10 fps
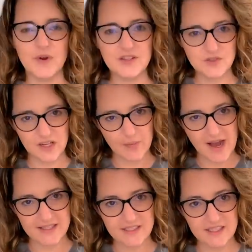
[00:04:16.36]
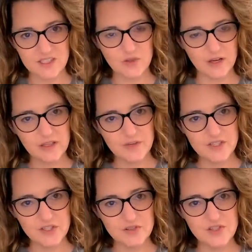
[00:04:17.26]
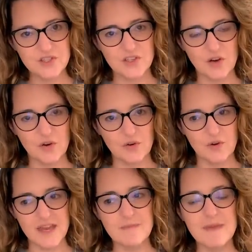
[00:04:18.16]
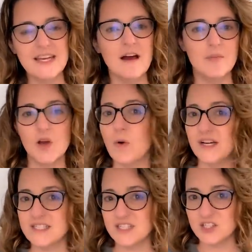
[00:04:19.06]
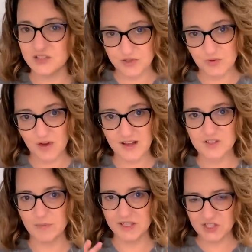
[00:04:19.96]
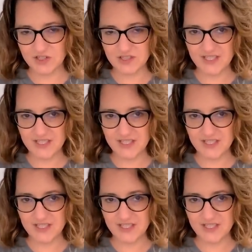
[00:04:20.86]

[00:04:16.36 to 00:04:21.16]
restaurant capacity is greatly reduced, so it may not be quite as easy as you thought. So make sure you